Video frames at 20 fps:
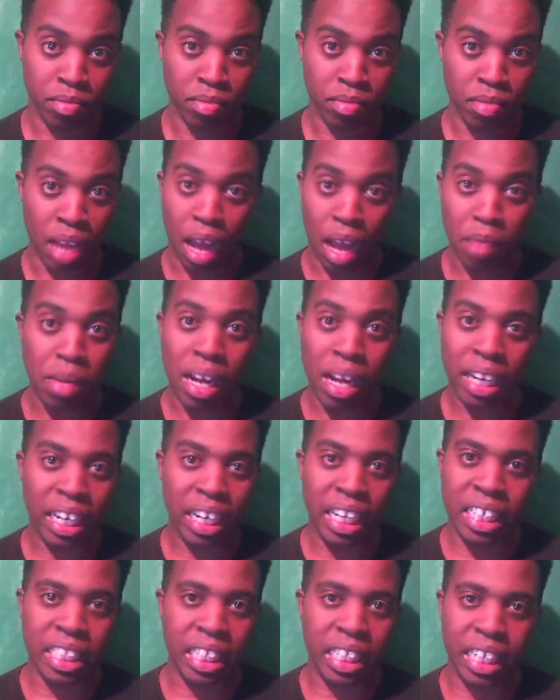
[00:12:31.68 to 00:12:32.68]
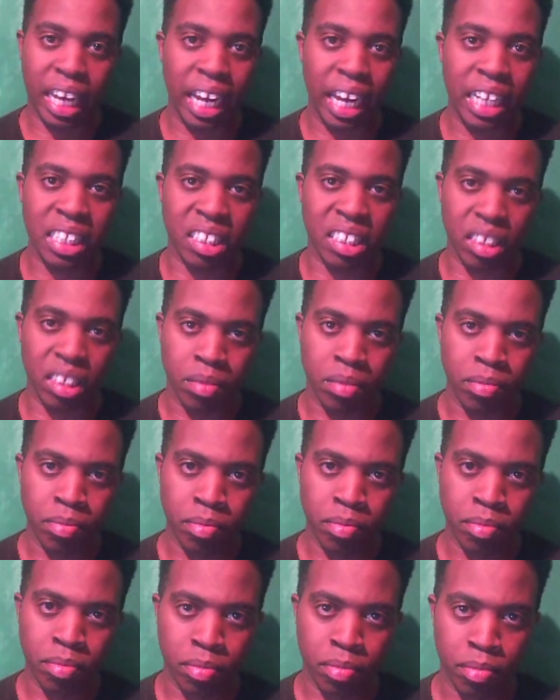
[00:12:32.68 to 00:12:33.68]
I'm not getting a Kindle.
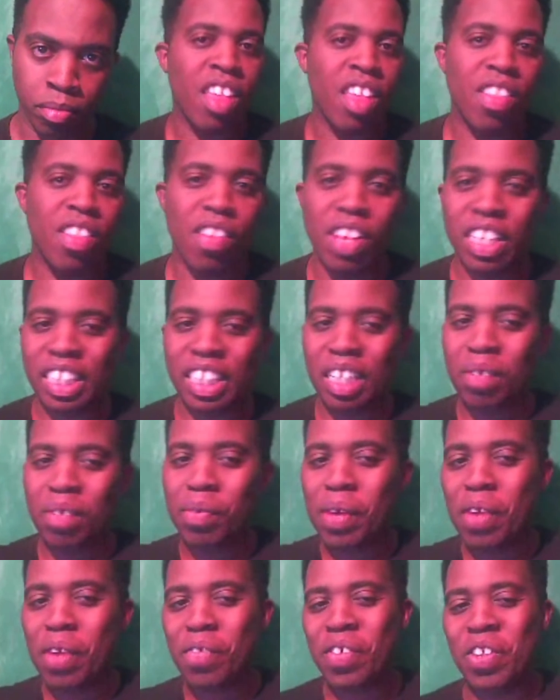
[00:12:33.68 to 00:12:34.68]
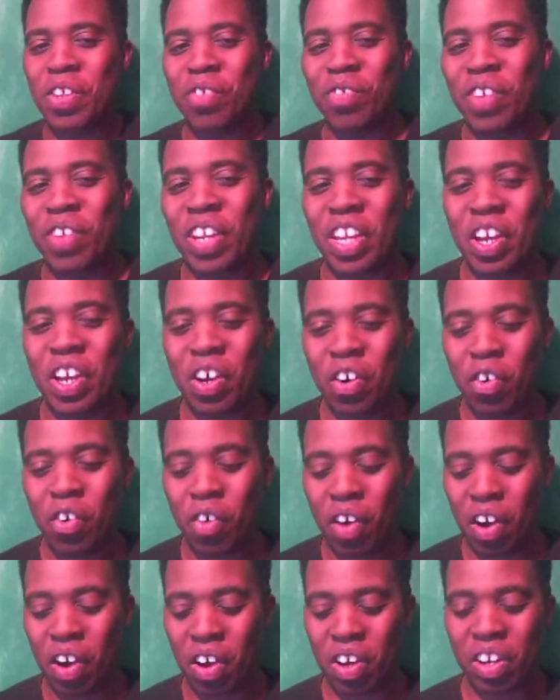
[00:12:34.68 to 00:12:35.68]
That's gonna be it for this video.
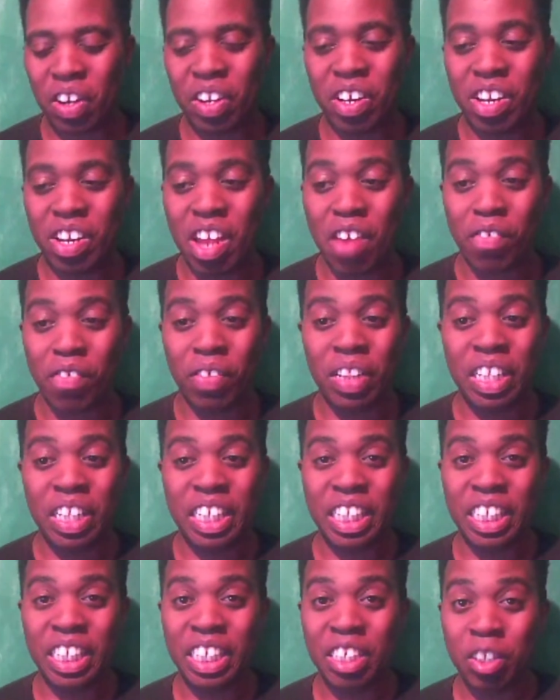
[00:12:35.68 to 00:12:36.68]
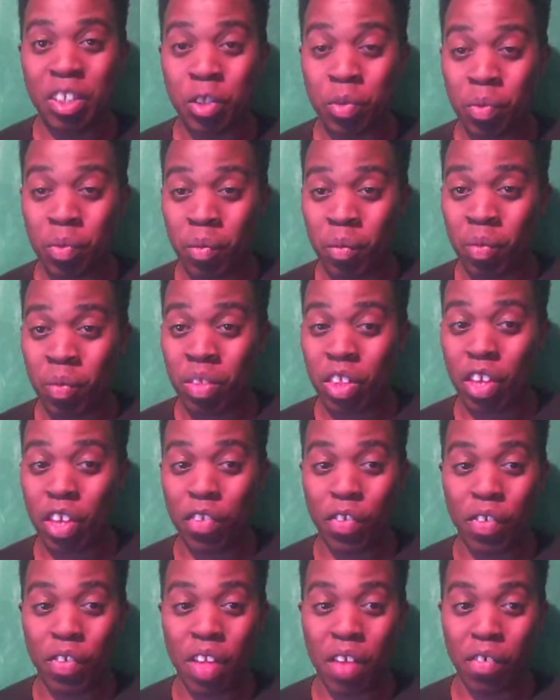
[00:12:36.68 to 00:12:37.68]
Definitely,
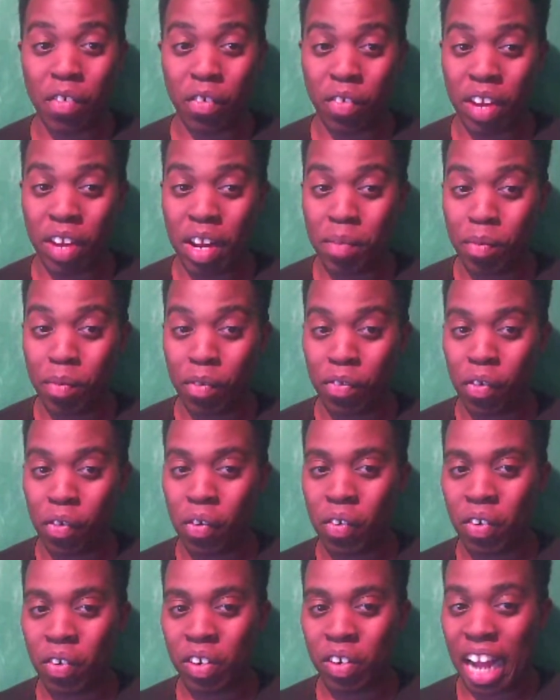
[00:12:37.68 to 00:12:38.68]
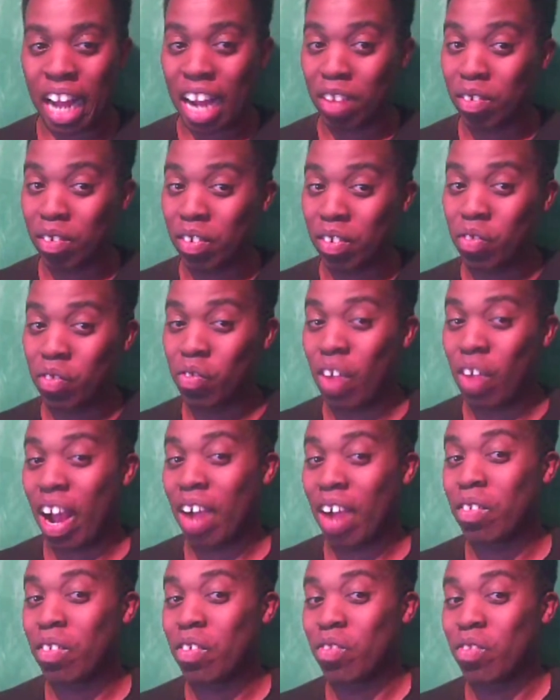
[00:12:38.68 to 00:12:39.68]
if you never read it before, I
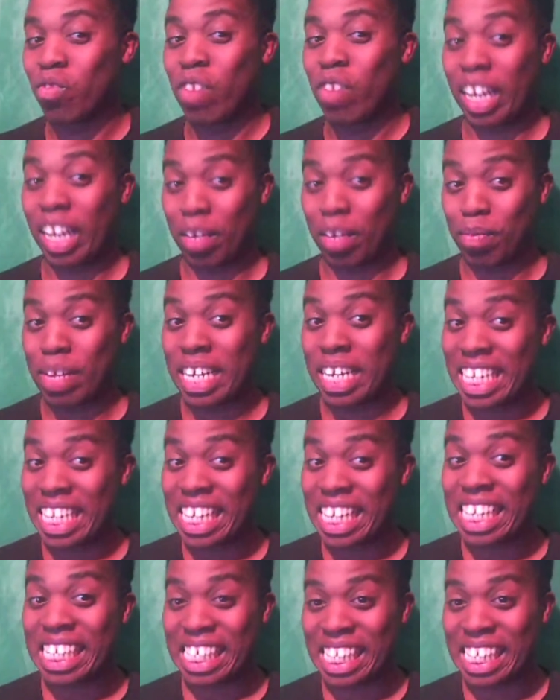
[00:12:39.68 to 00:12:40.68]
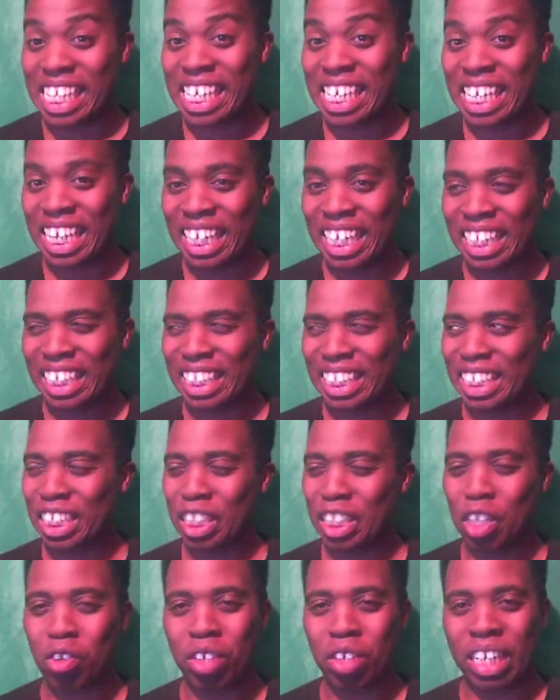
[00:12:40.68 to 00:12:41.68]
would recommend it. This is
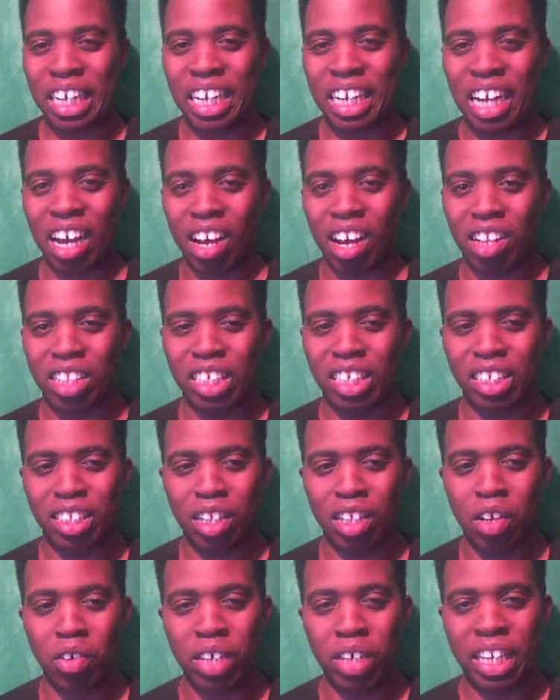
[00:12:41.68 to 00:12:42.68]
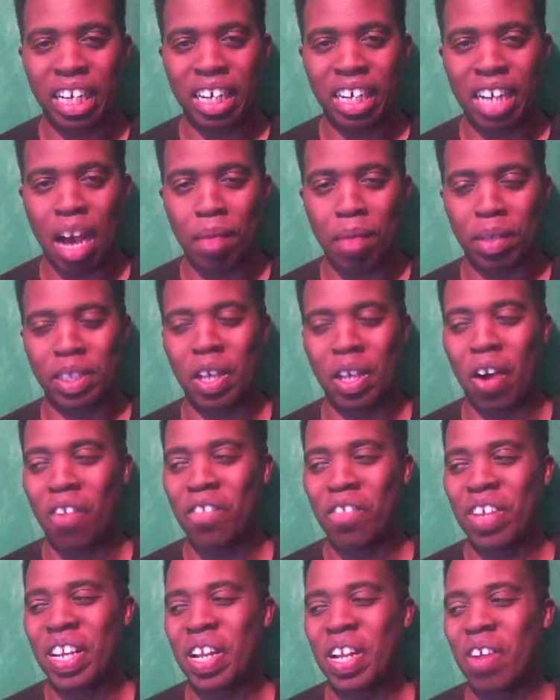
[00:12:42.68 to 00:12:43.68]
low key a comics haul
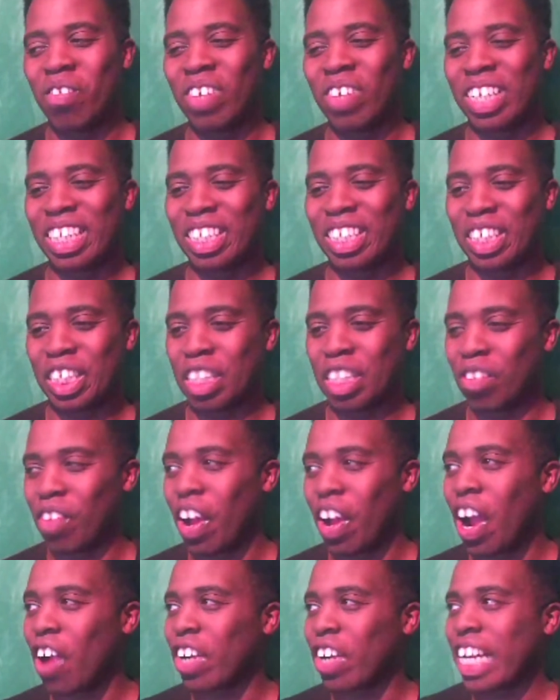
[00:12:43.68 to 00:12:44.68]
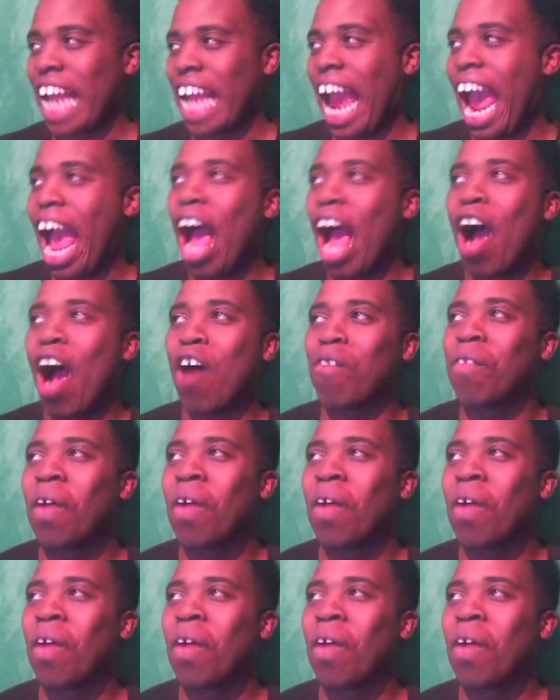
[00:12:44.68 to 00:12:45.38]
video, but the stuff I already have.